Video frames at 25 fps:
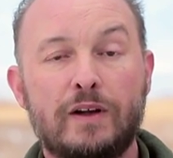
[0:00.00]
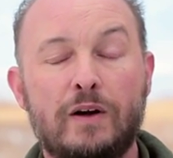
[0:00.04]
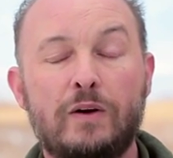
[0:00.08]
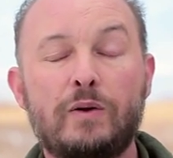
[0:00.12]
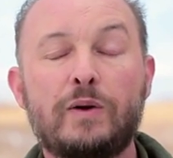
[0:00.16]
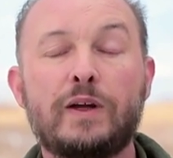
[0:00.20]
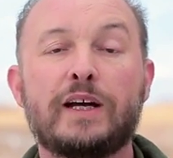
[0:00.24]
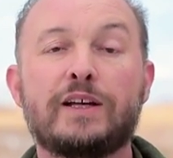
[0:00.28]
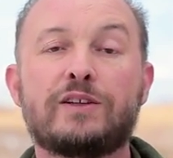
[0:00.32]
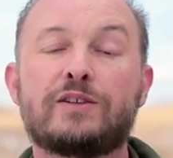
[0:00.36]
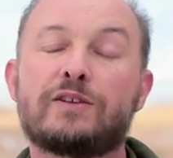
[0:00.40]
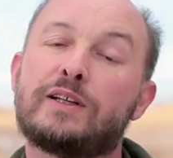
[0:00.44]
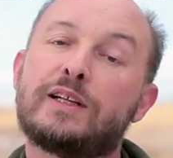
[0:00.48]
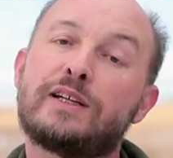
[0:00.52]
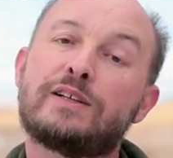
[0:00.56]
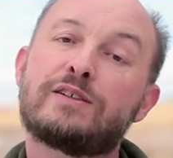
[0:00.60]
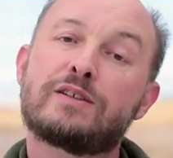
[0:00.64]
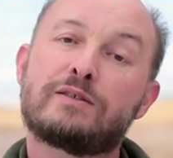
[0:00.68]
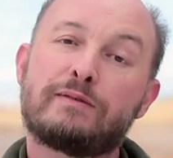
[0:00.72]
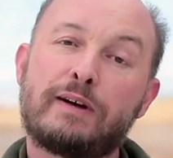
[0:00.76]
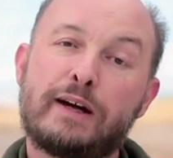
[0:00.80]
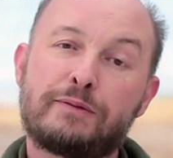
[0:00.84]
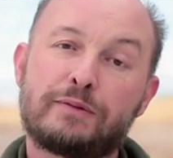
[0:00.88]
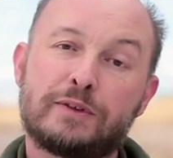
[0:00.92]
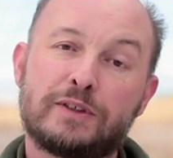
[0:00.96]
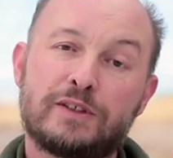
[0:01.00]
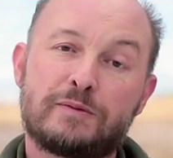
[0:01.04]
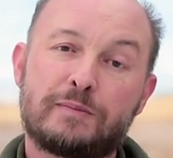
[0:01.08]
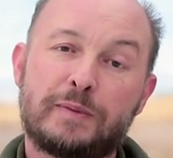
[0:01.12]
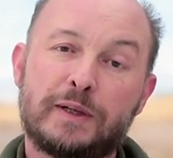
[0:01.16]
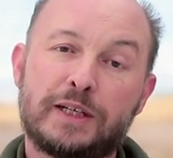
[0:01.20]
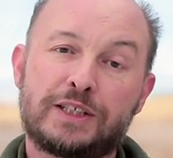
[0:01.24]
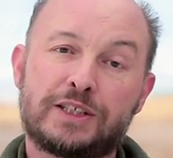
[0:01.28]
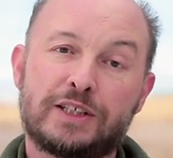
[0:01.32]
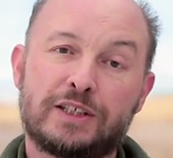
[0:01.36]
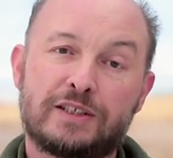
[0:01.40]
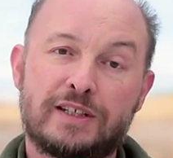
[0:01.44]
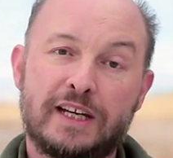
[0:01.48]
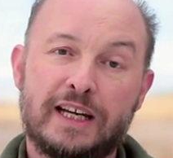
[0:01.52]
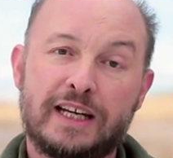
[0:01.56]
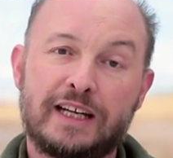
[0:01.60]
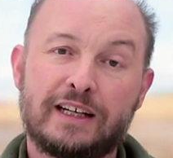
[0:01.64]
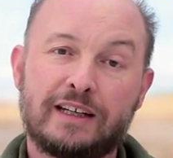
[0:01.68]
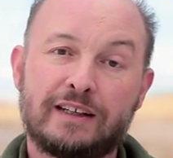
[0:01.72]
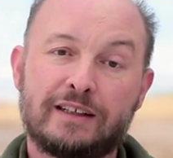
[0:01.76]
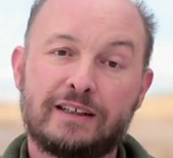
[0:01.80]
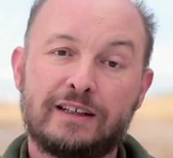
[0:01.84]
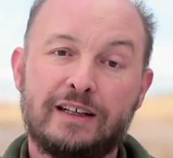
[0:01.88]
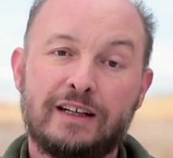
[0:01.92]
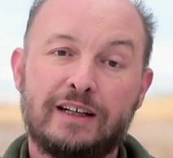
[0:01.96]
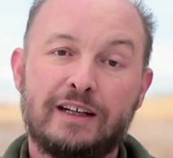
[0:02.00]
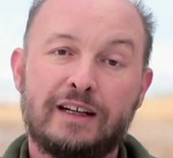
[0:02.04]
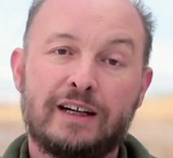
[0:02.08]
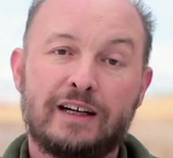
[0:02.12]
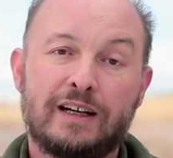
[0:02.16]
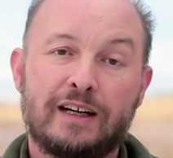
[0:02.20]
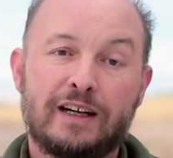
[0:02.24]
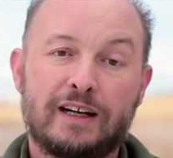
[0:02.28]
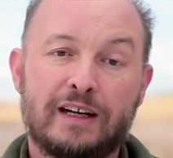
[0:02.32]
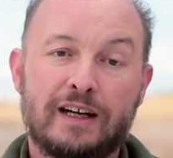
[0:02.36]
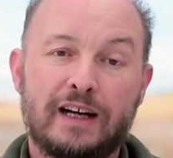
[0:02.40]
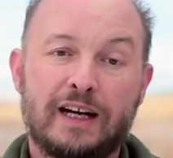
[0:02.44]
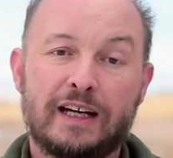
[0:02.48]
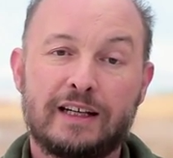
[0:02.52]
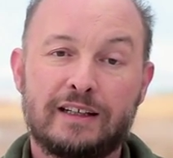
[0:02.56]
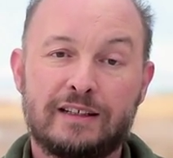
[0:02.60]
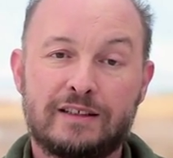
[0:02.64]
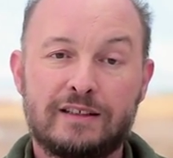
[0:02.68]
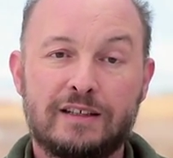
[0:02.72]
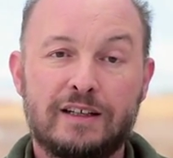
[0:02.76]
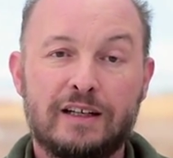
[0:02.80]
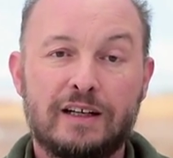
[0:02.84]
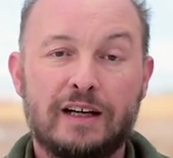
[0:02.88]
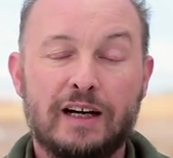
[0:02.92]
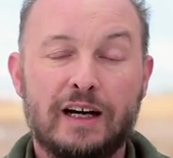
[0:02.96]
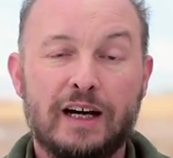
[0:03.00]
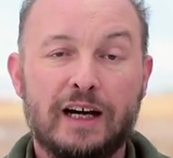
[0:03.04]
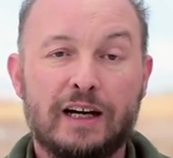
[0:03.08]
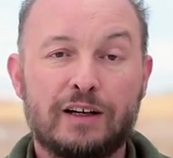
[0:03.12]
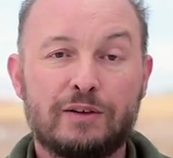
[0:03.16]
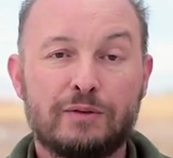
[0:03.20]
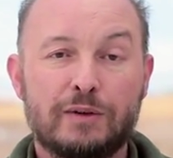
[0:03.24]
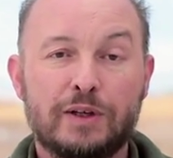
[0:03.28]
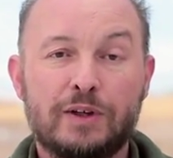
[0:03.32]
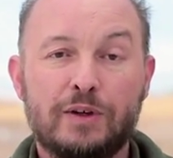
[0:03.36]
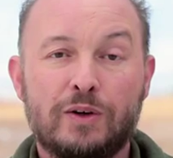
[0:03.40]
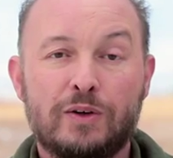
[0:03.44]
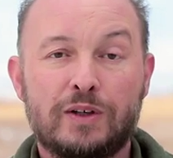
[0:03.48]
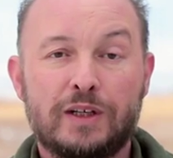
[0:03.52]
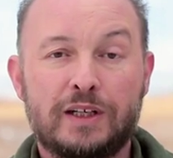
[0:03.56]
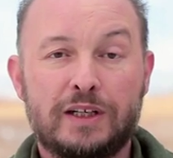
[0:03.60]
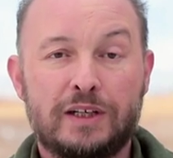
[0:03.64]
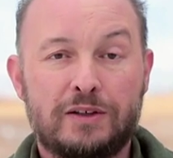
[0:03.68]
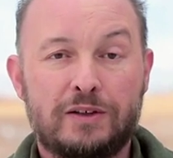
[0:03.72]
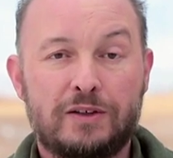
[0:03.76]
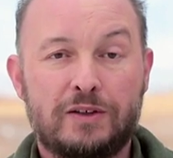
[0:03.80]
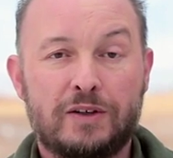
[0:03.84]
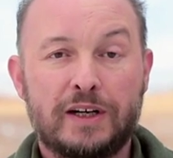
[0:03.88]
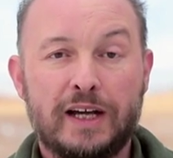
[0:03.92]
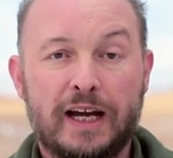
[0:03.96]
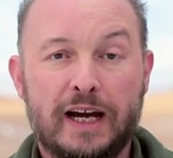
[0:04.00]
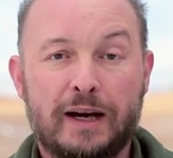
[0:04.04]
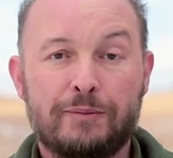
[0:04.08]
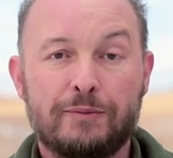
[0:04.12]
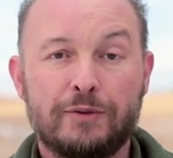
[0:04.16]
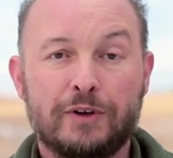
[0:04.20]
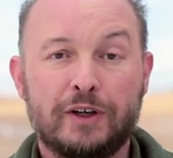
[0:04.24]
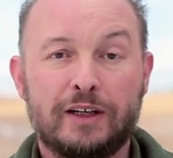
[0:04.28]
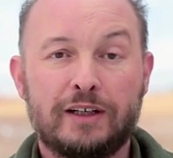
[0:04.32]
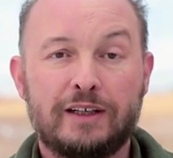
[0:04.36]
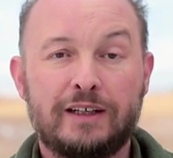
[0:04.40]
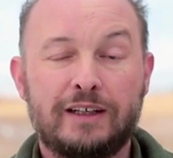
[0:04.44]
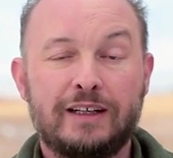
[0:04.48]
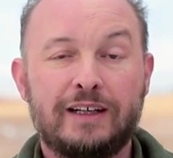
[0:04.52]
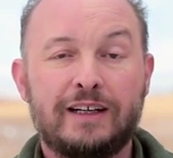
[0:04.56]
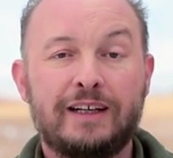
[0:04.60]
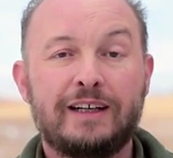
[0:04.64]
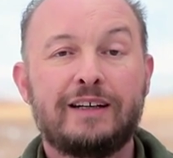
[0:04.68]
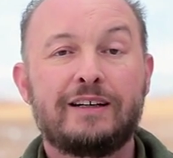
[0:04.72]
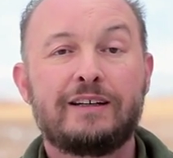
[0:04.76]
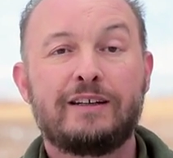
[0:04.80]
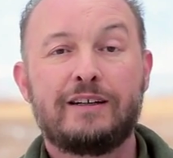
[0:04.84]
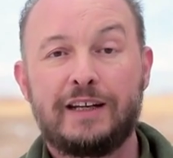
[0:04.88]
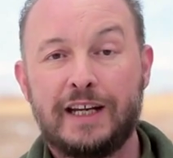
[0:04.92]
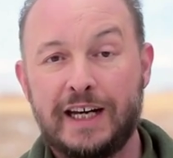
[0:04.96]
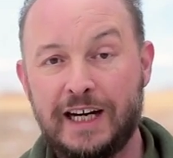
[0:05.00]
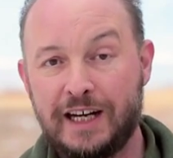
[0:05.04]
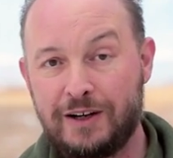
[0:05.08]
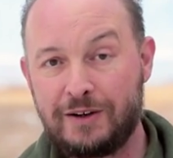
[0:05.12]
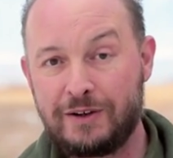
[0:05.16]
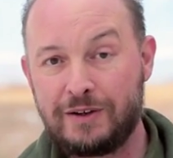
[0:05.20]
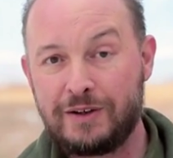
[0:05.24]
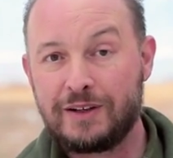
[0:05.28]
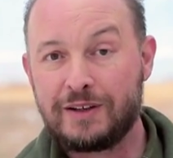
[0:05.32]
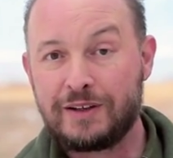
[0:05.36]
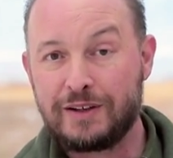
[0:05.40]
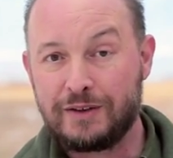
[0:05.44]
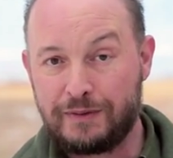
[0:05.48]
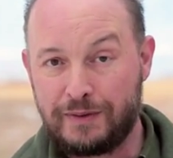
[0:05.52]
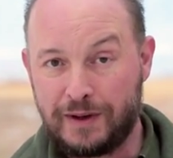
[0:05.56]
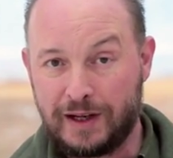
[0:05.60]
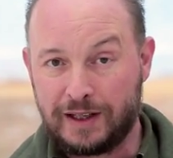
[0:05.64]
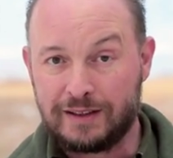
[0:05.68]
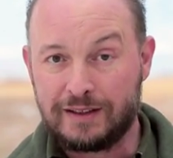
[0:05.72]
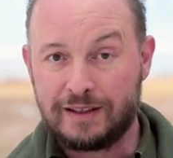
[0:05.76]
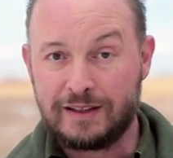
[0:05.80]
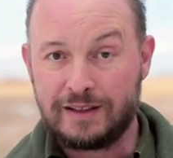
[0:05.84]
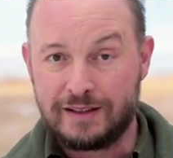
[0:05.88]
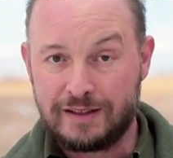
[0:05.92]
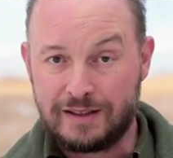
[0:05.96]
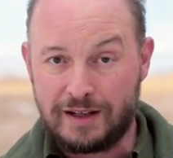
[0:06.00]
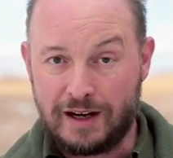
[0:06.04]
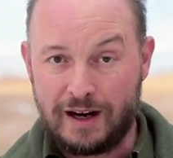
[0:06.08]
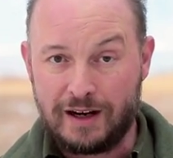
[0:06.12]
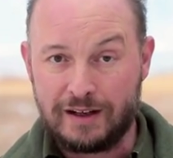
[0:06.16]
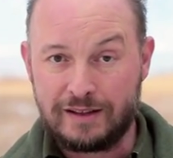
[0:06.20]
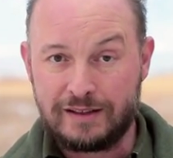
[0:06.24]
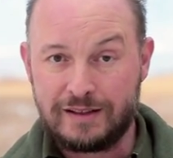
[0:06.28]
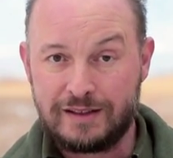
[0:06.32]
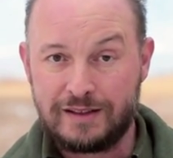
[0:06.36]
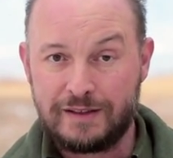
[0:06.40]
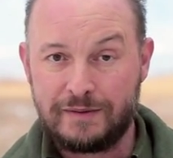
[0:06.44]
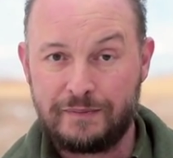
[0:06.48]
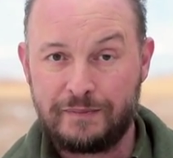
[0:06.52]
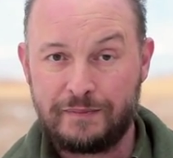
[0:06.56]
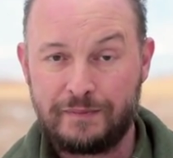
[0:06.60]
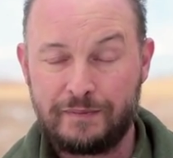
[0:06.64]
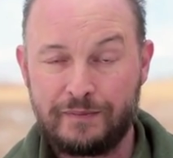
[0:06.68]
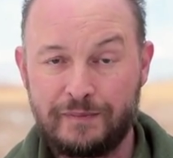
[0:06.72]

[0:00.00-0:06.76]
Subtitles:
Okay, so that's the reference picture taken and recorded in your camera. Now the fun starts.